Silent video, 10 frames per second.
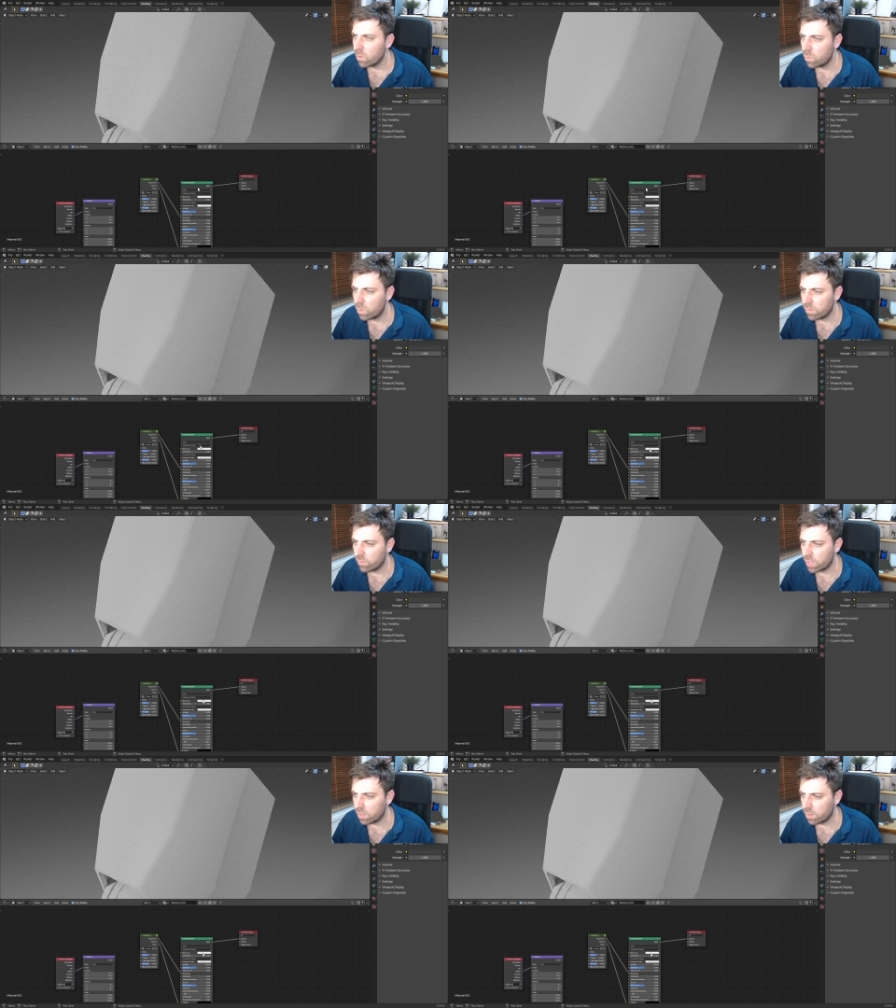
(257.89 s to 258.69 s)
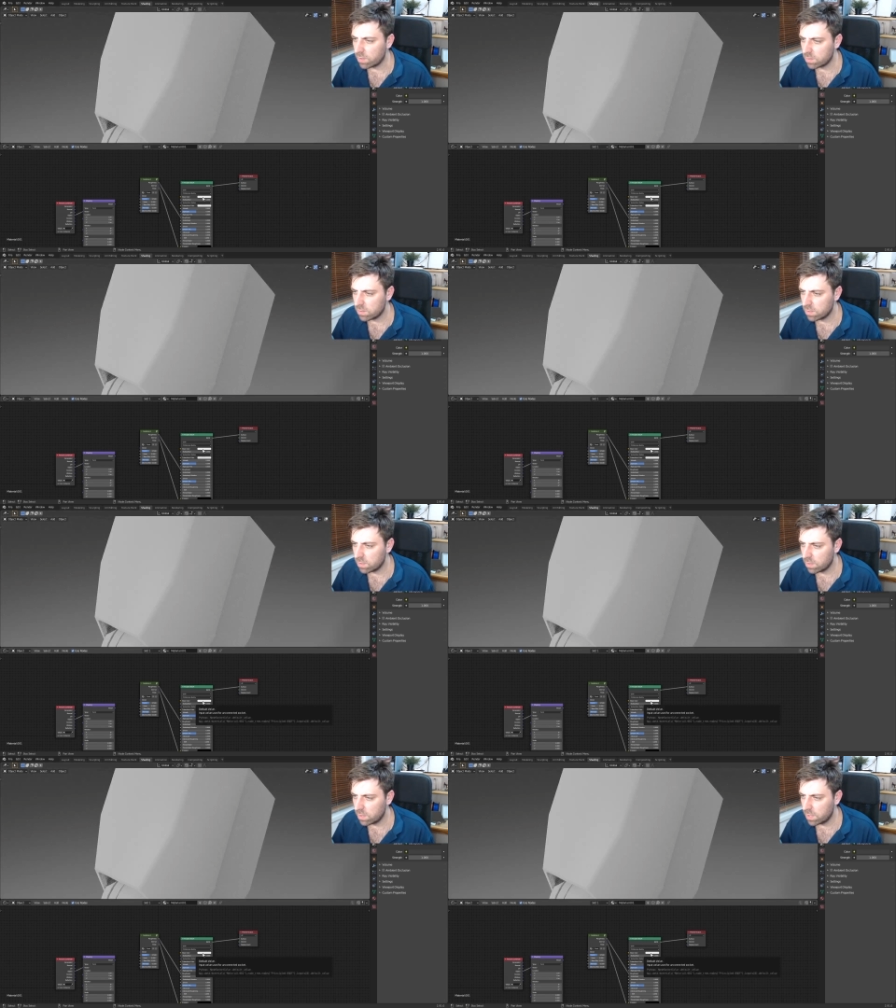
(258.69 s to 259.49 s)
What have we got?
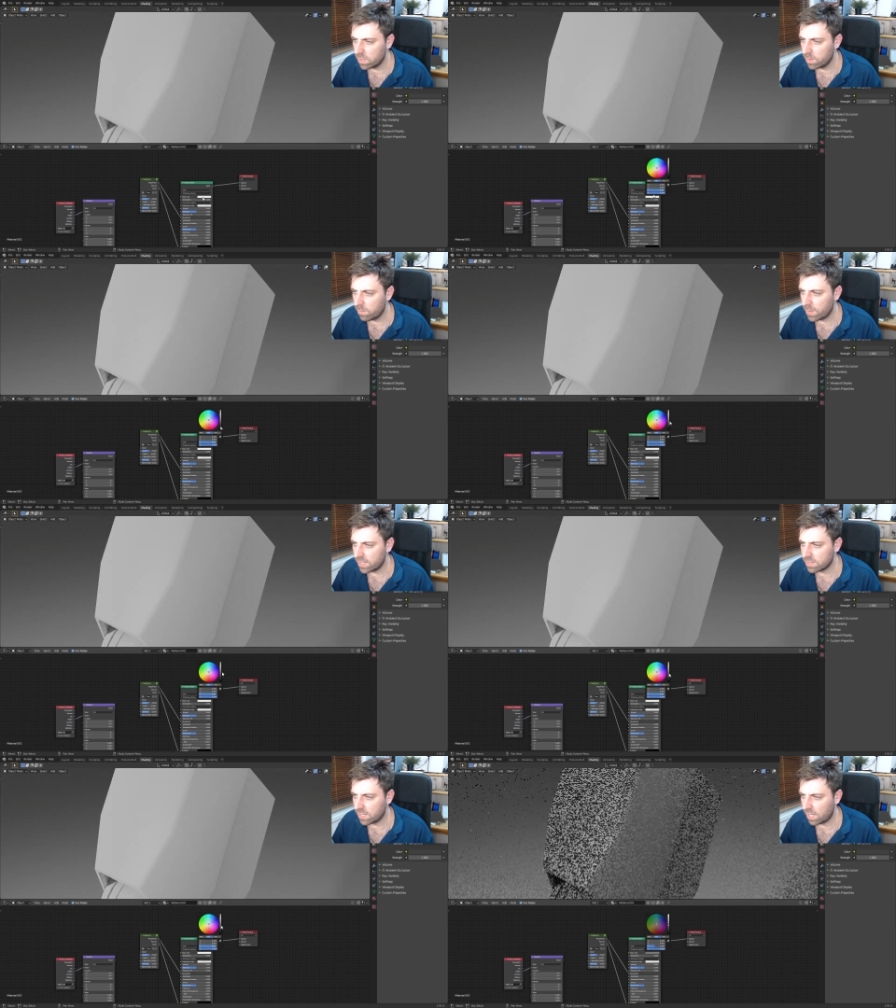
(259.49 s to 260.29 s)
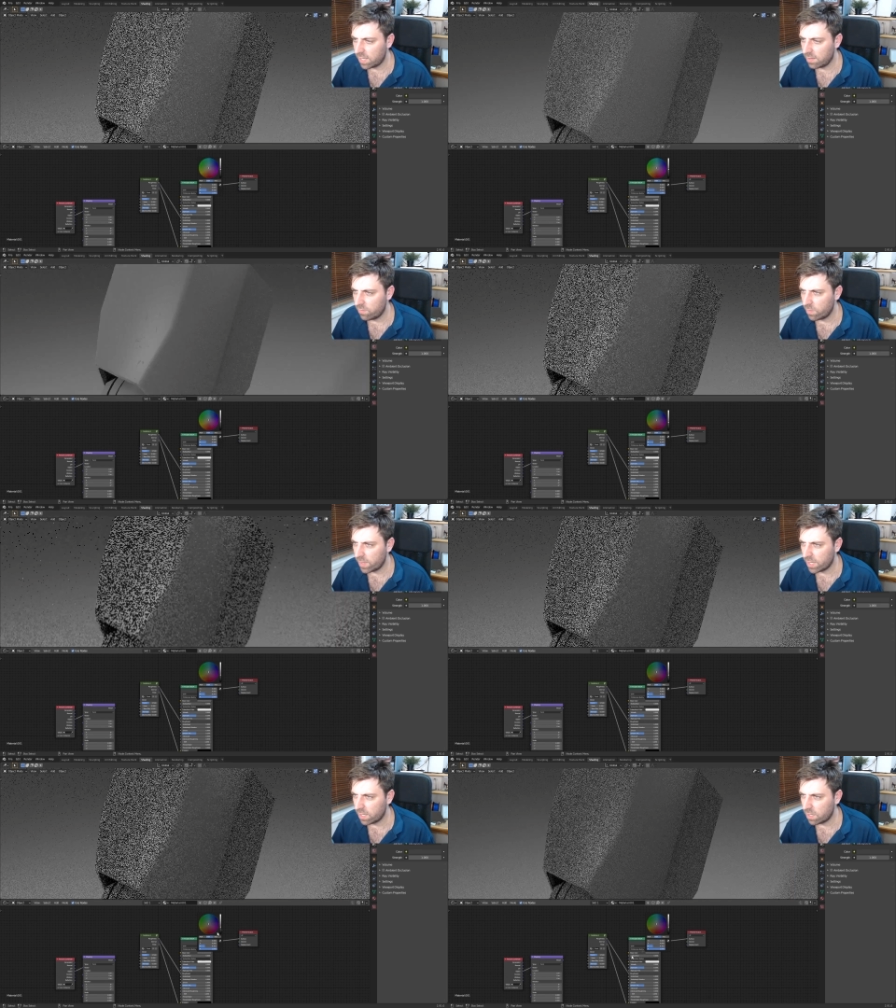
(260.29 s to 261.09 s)
Base color, if we
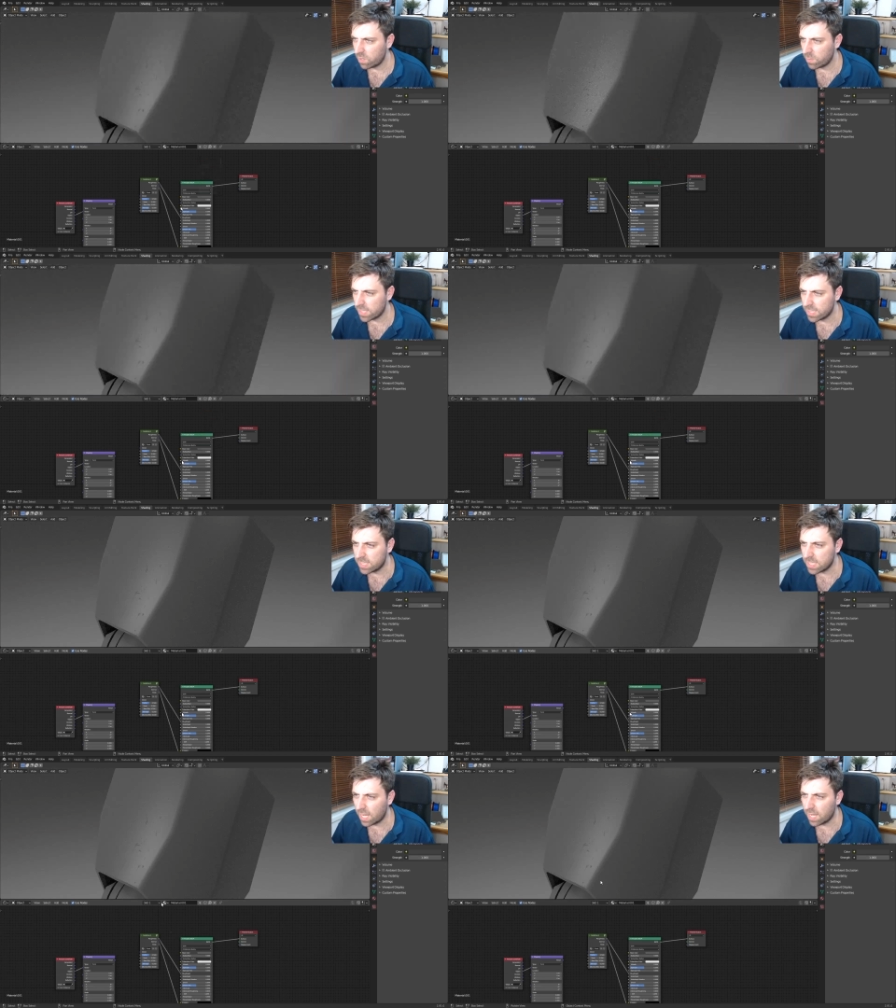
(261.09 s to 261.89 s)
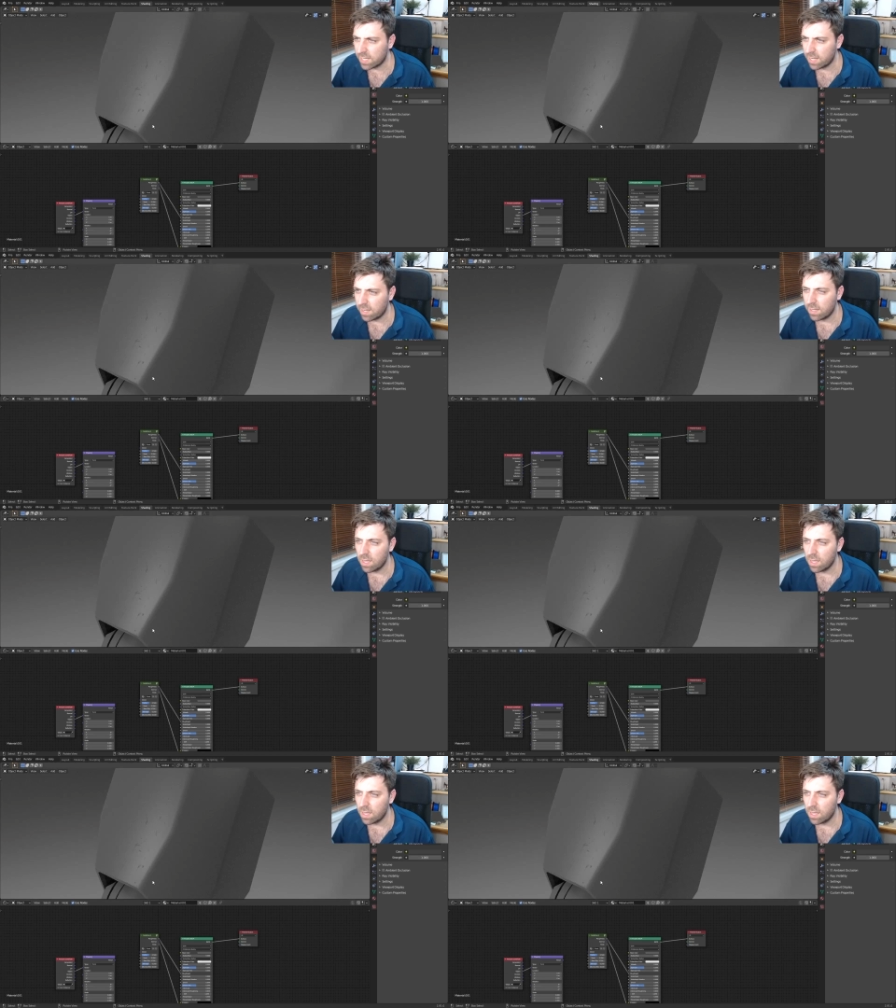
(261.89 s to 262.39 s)
make it a little bit darker.